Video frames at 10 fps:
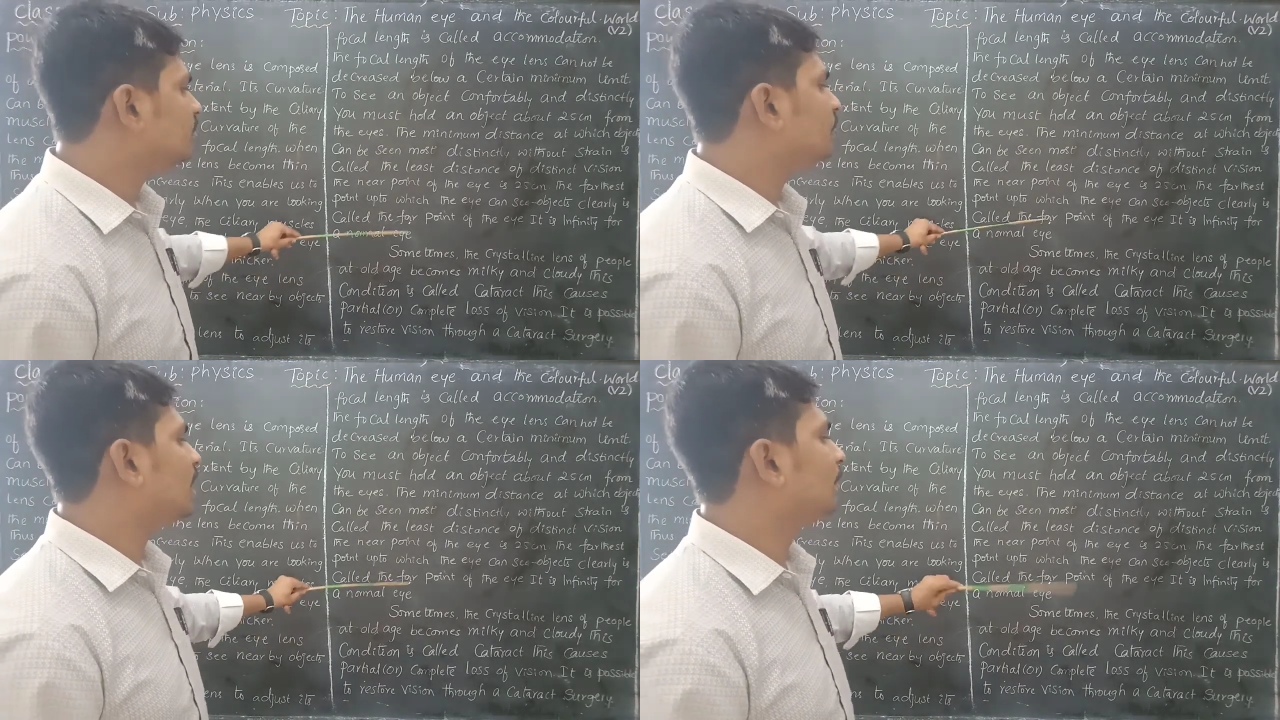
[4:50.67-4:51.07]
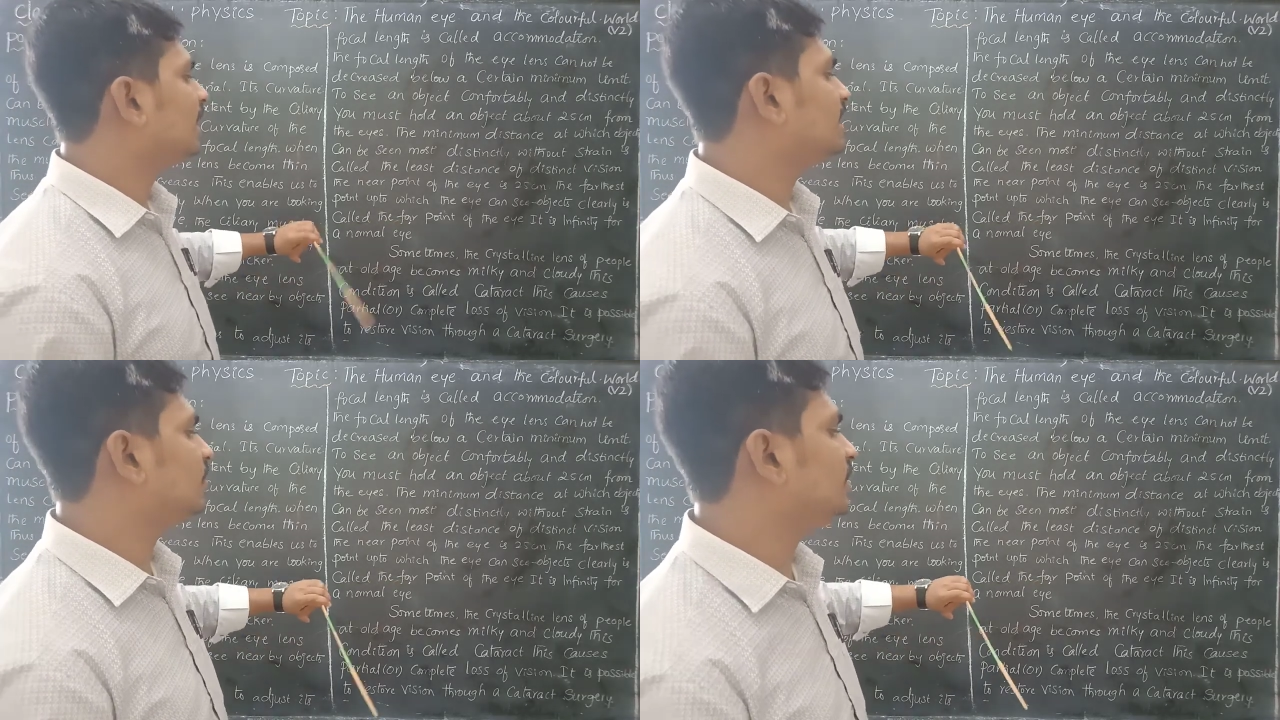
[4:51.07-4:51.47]
The far
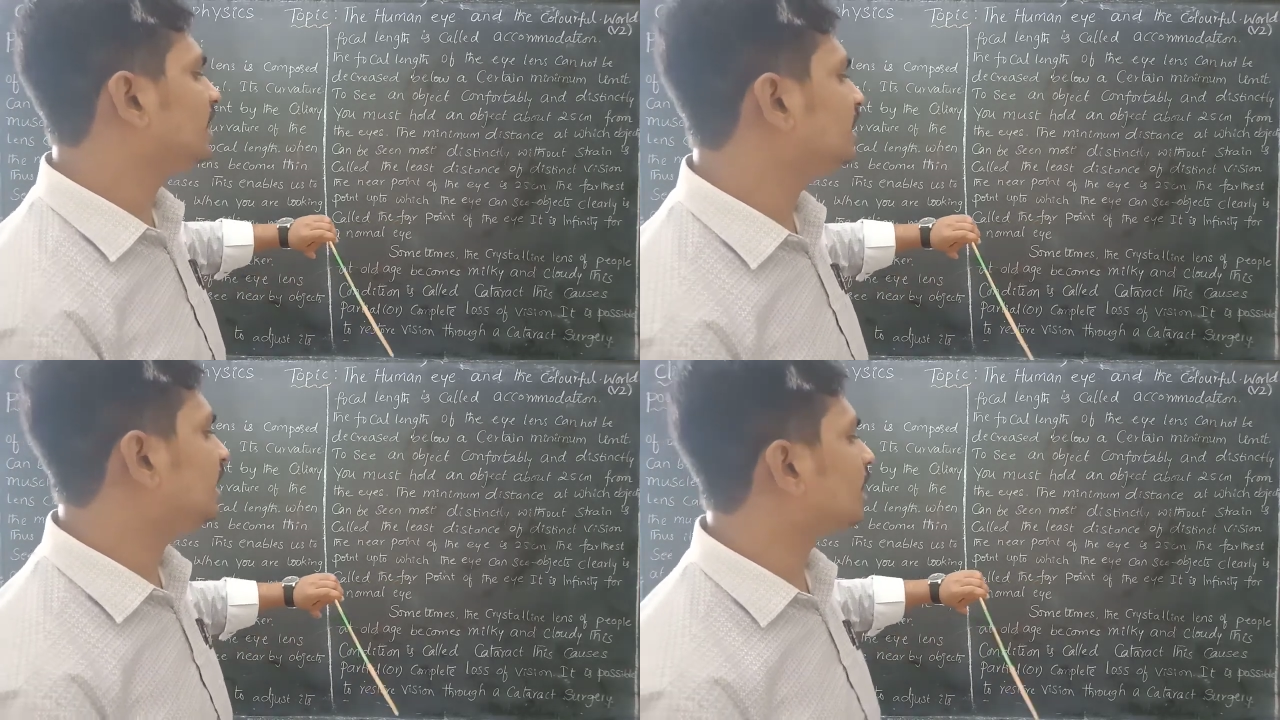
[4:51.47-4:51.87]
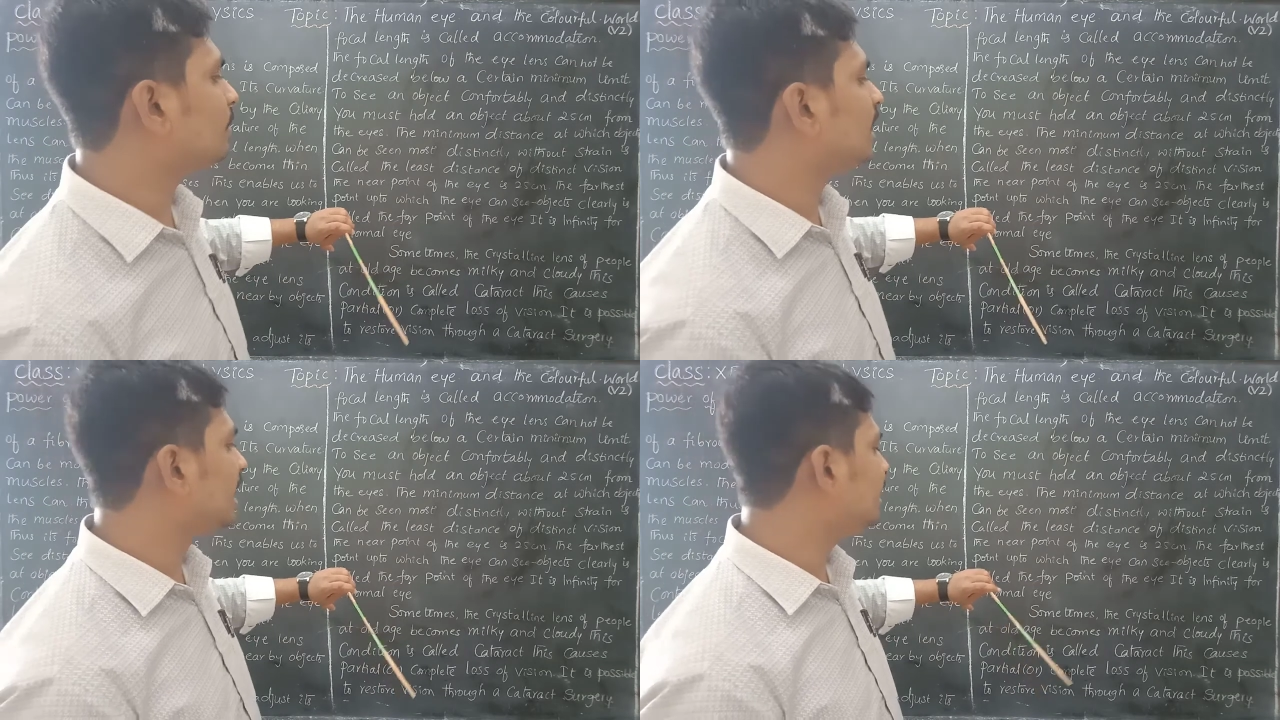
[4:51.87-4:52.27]
point of the eye,
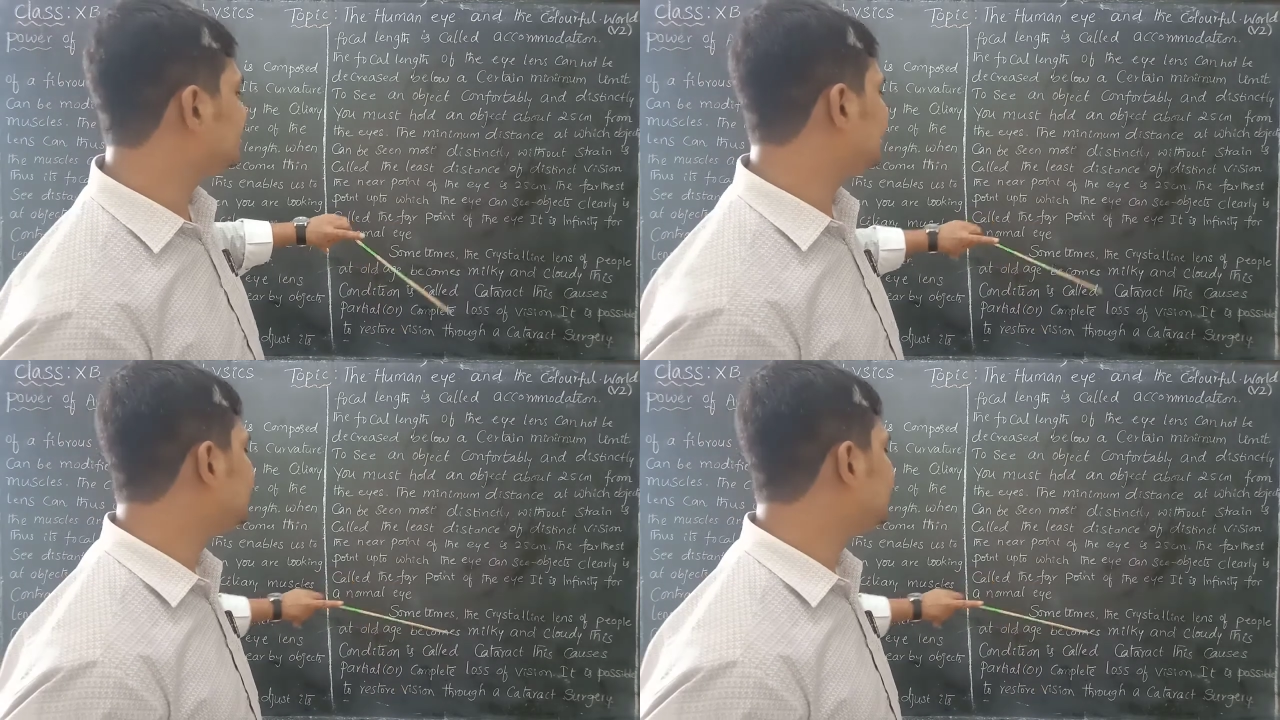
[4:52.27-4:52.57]
normal eye,